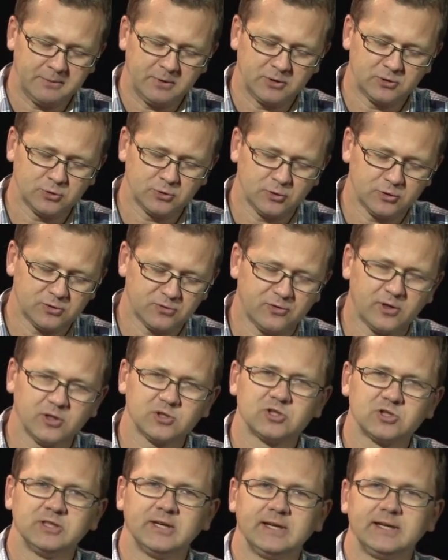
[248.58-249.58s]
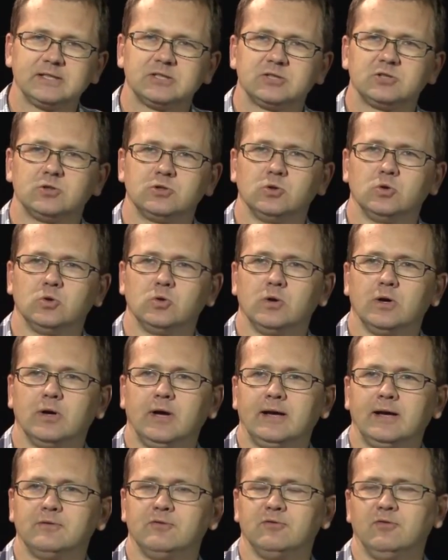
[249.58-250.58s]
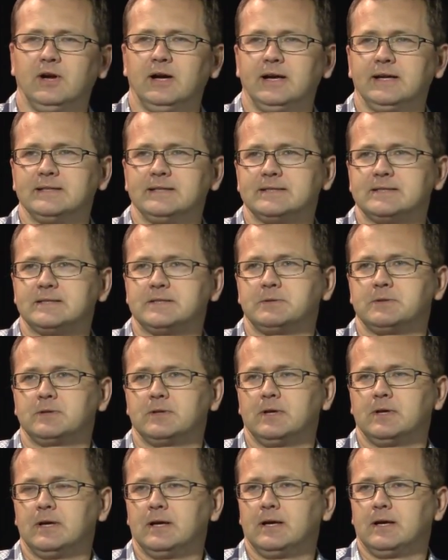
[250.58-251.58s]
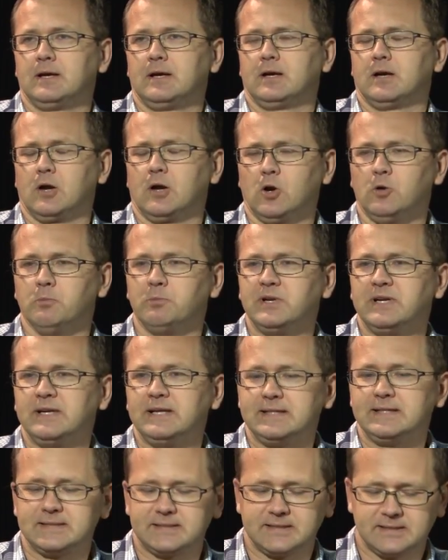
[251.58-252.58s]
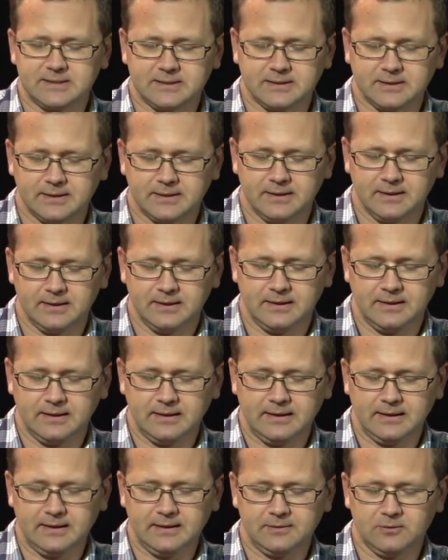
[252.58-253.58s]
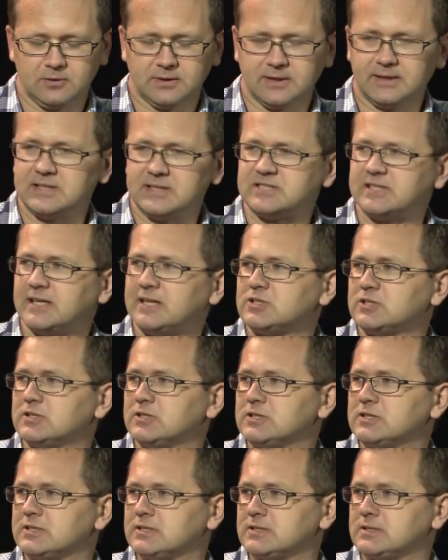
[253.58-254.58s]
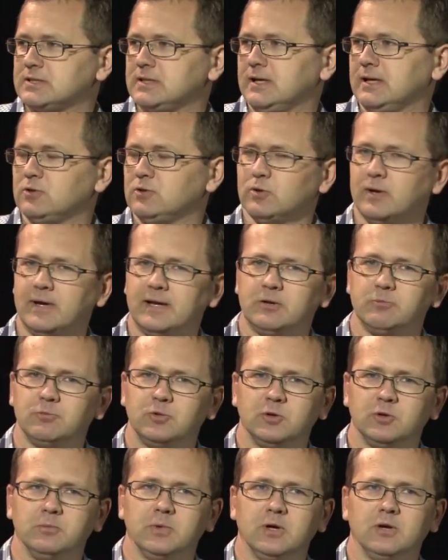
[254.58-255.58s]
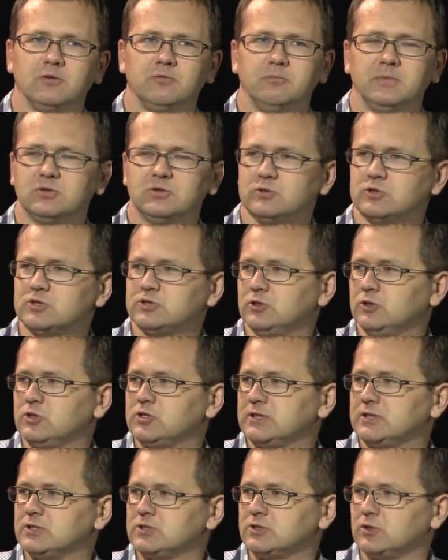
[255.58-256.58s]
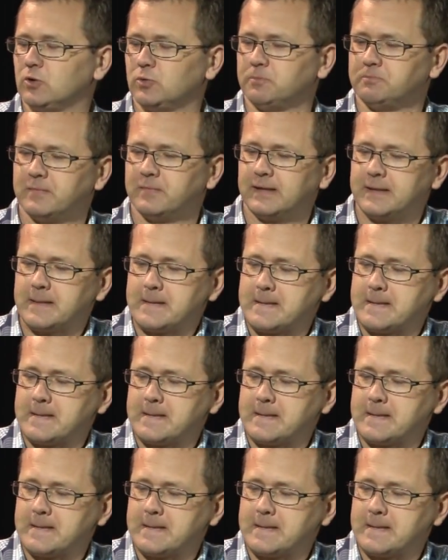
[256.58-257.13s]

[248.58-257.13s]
And my third function is to advise companies and organizations and to help them with research and so.